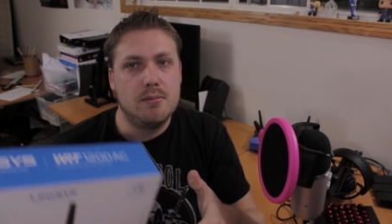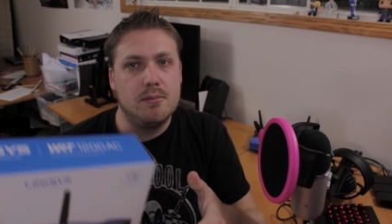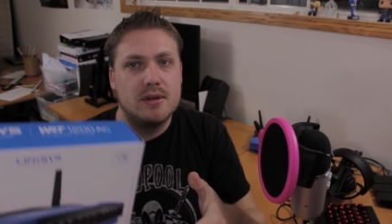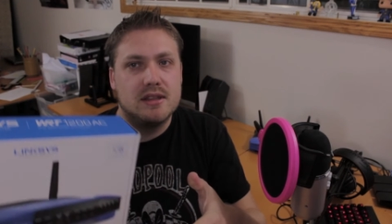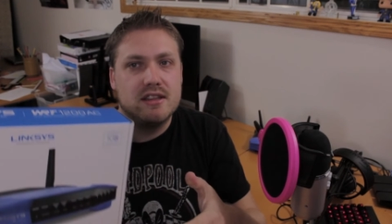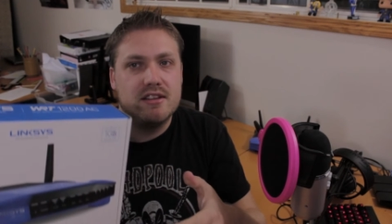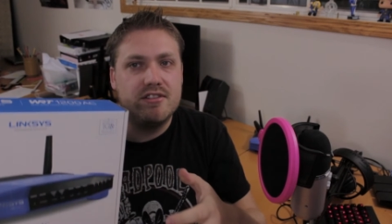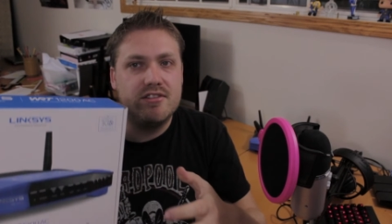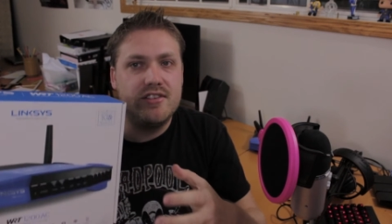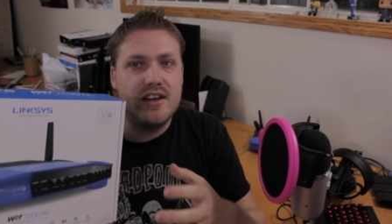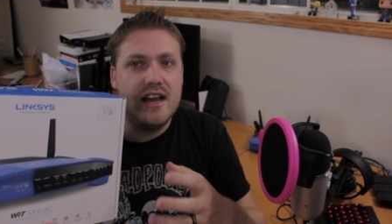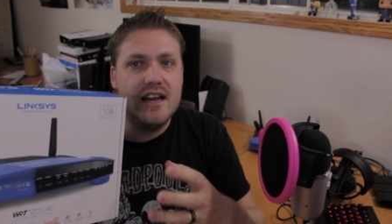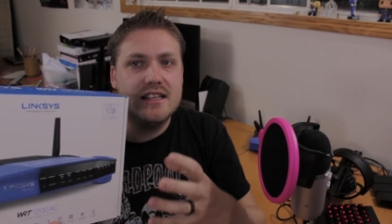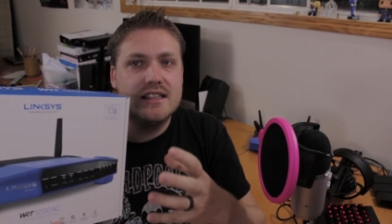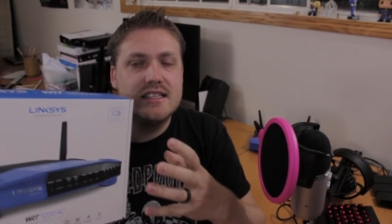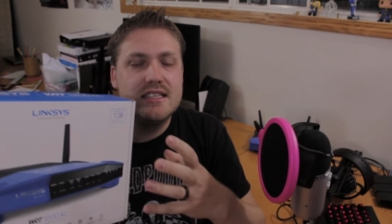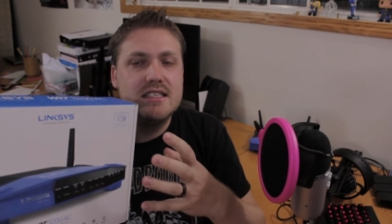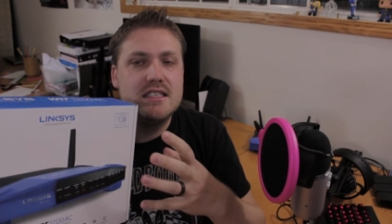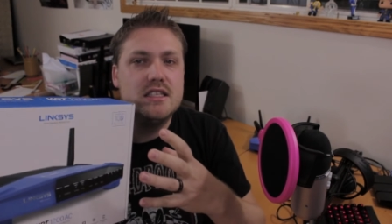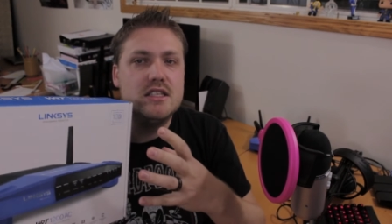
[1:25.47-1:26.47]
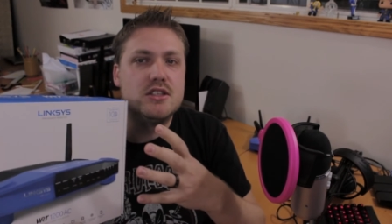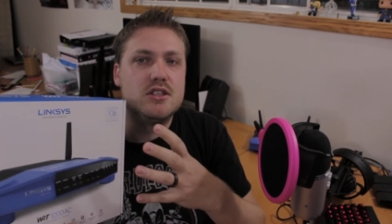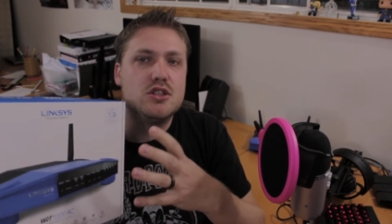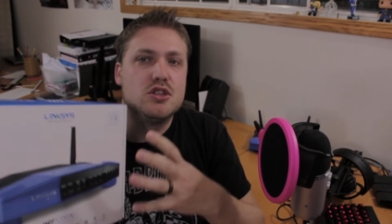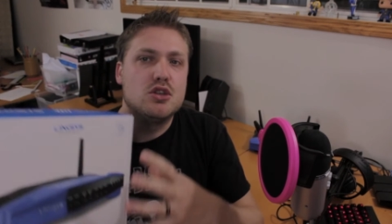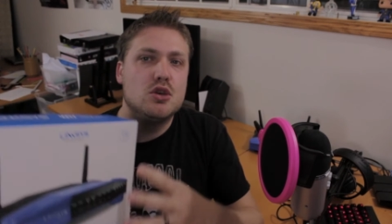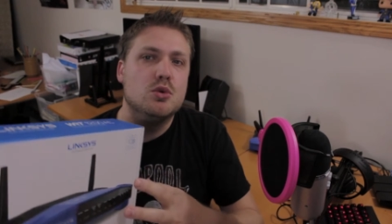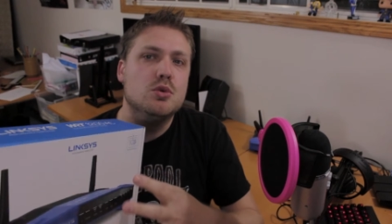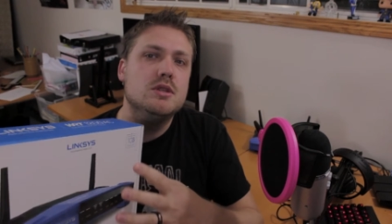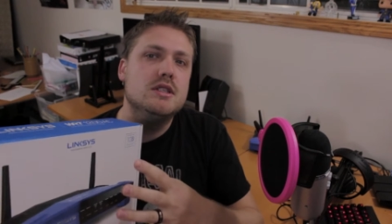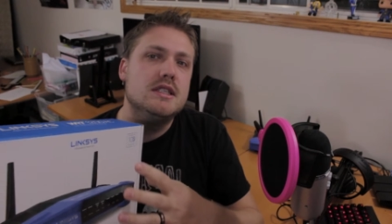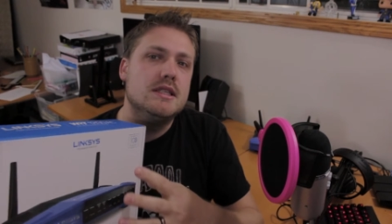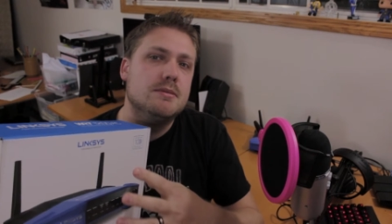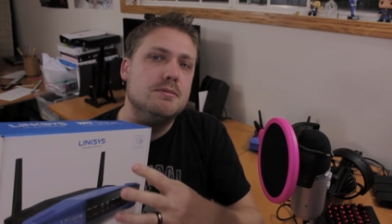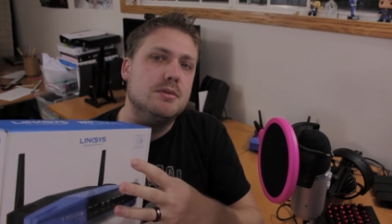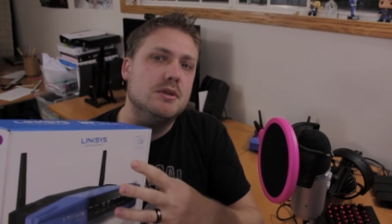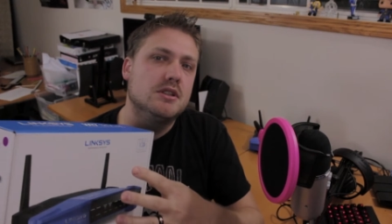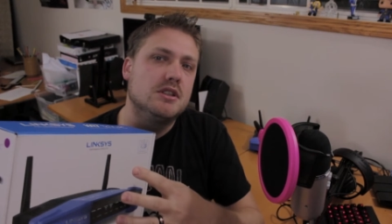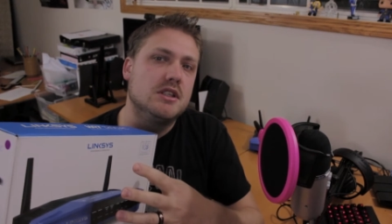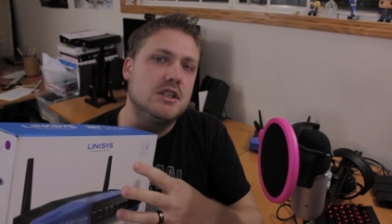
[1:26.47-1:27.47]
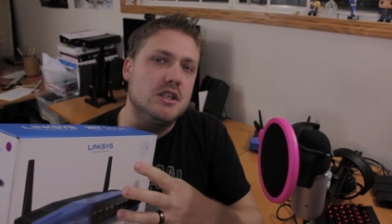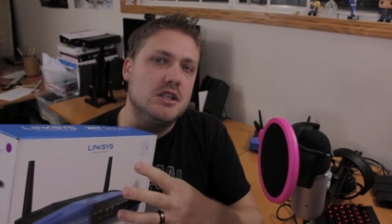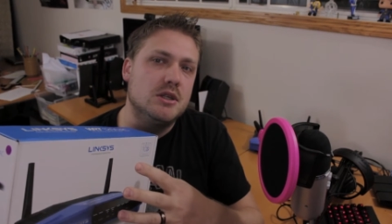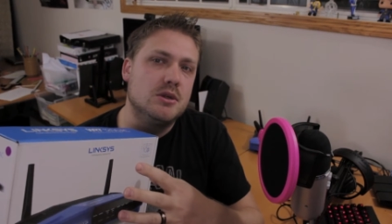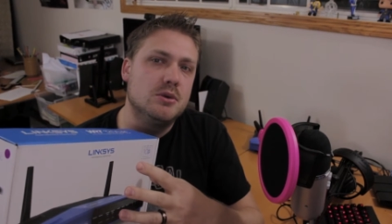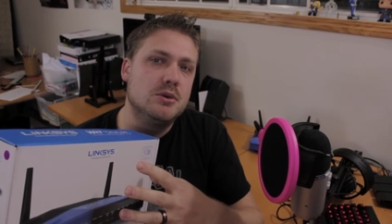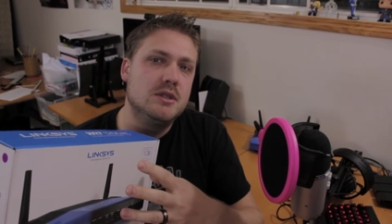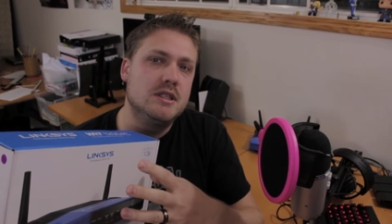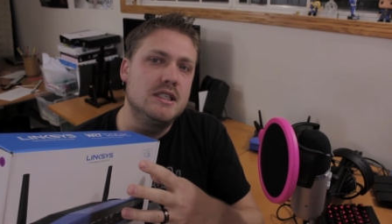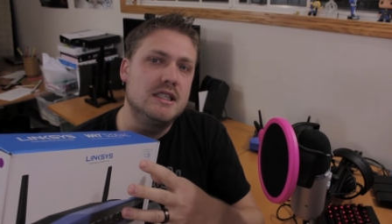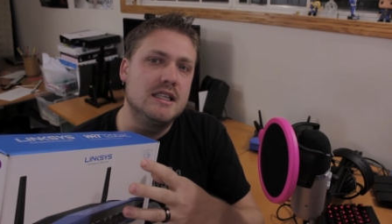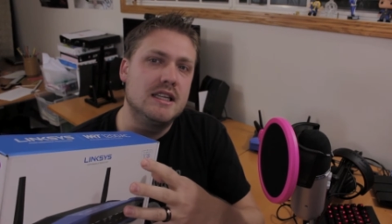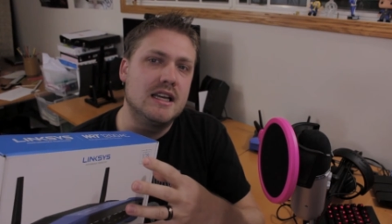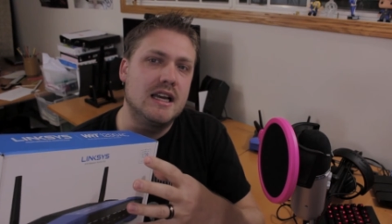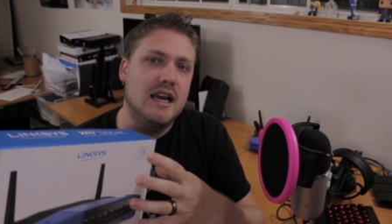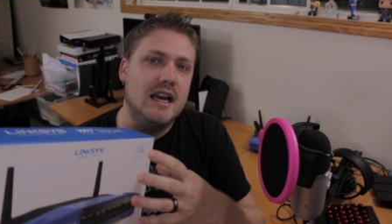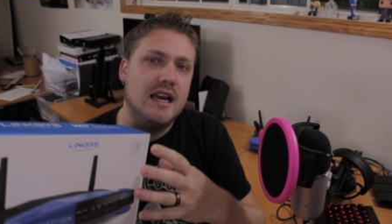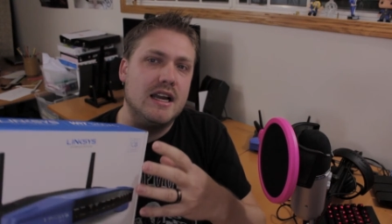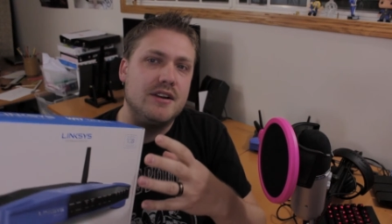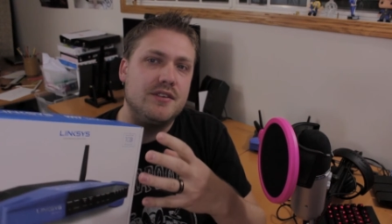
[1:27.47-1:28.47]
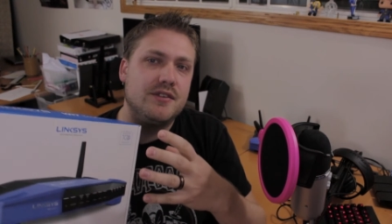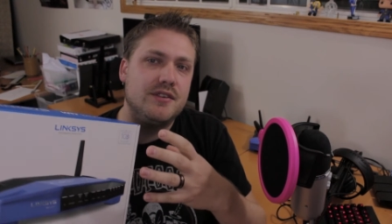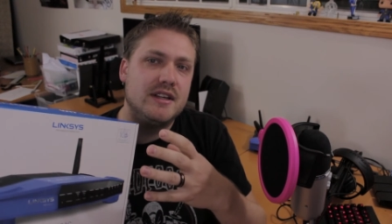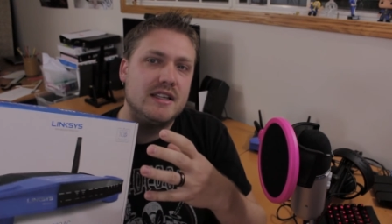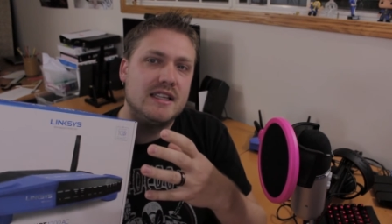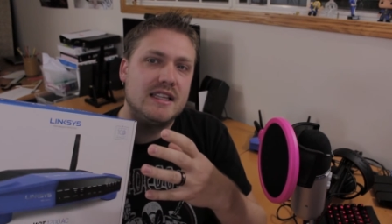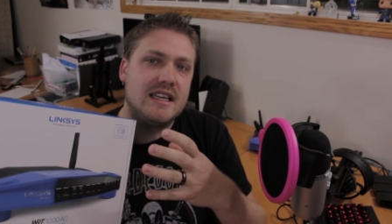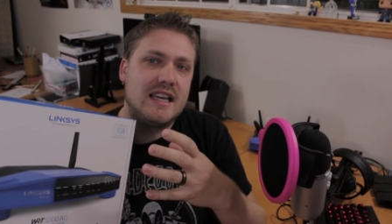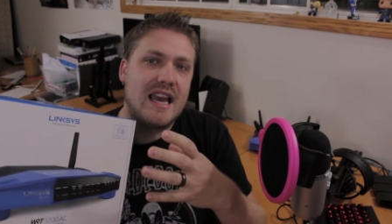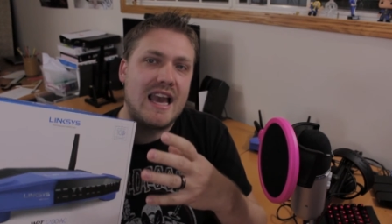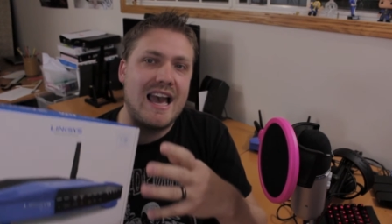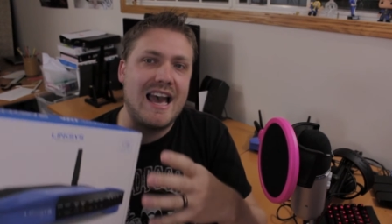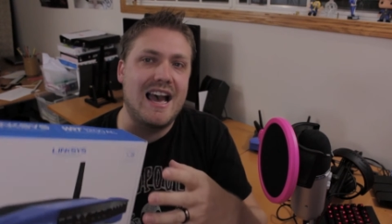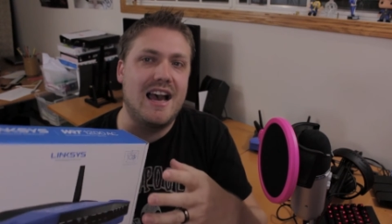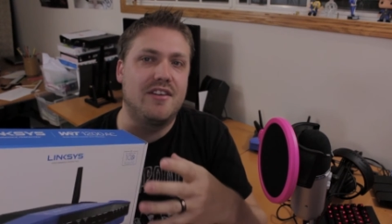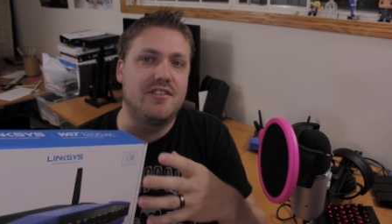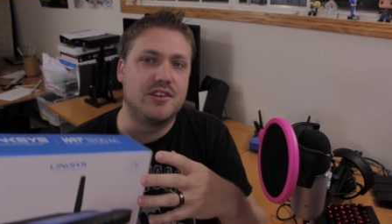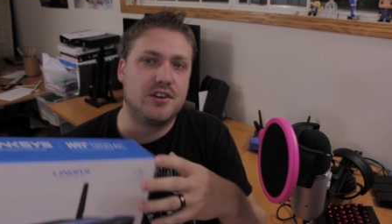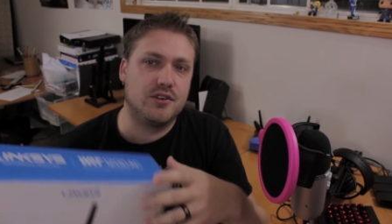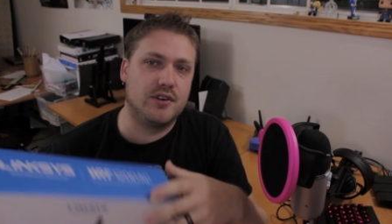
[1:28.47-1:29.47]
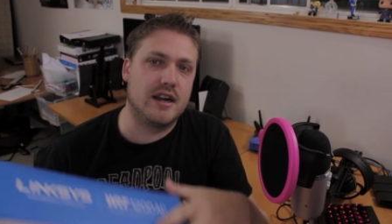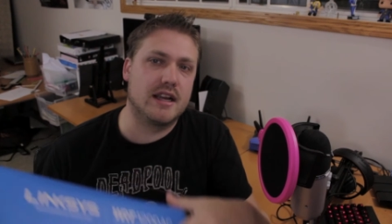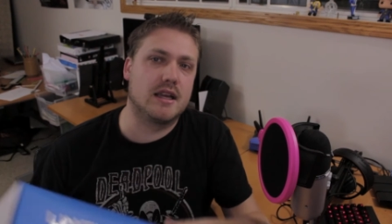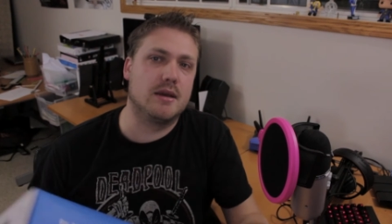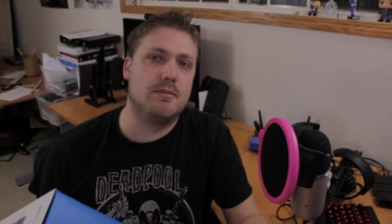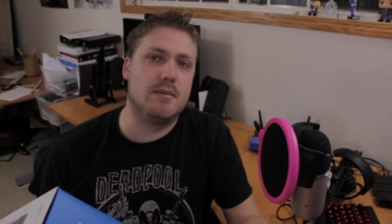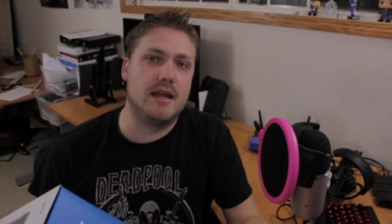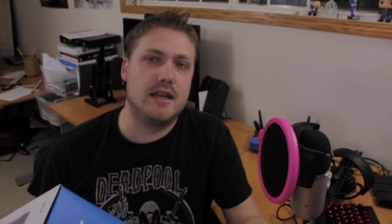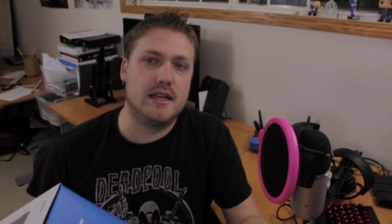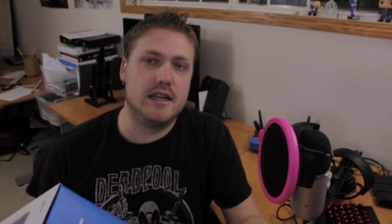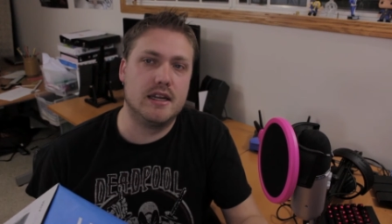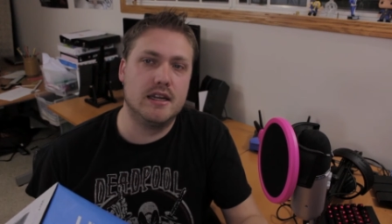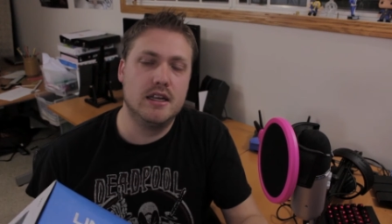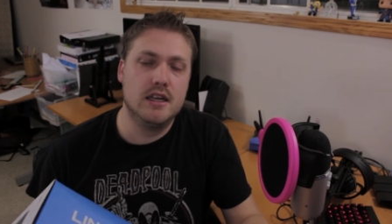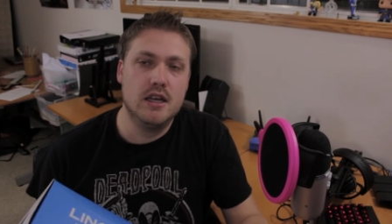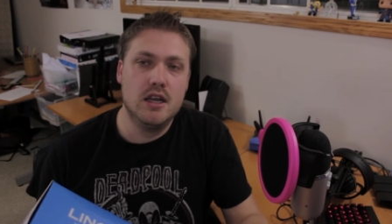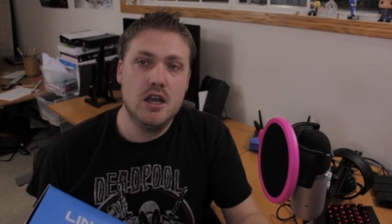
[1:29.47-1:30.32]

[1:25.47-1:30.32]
But the fact this is so simple to use, I really have to recommend it.